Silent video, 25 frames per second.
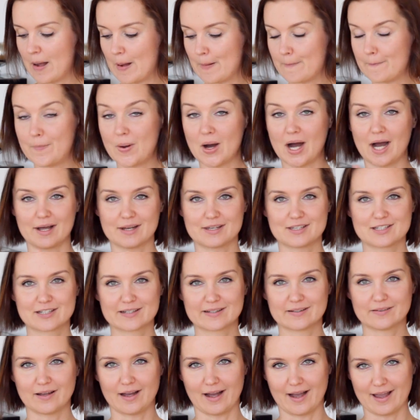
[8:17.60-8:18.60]
But
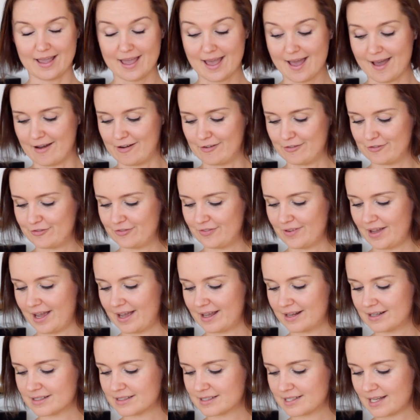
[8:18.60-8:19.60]
I have,
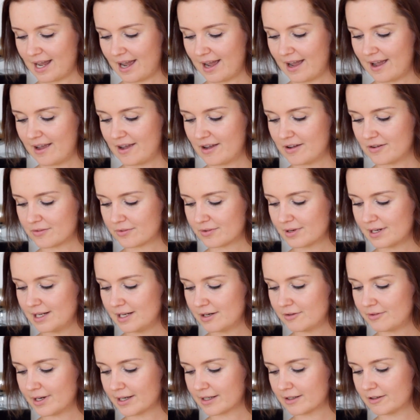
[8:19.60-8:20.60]
and I
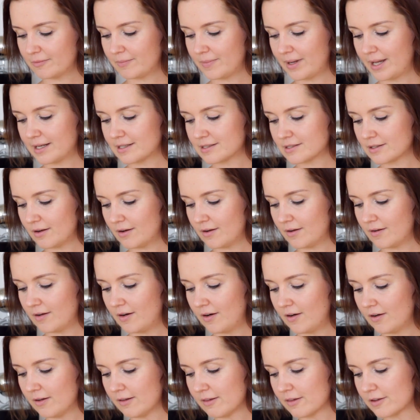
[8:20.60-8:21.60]
really recommend
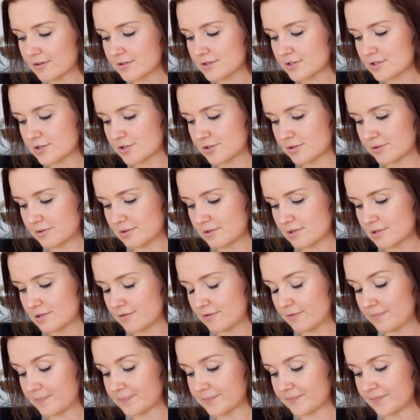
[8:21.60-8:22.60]
all those
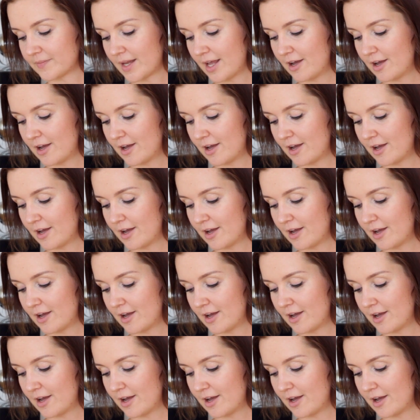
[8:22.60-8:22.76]
shoes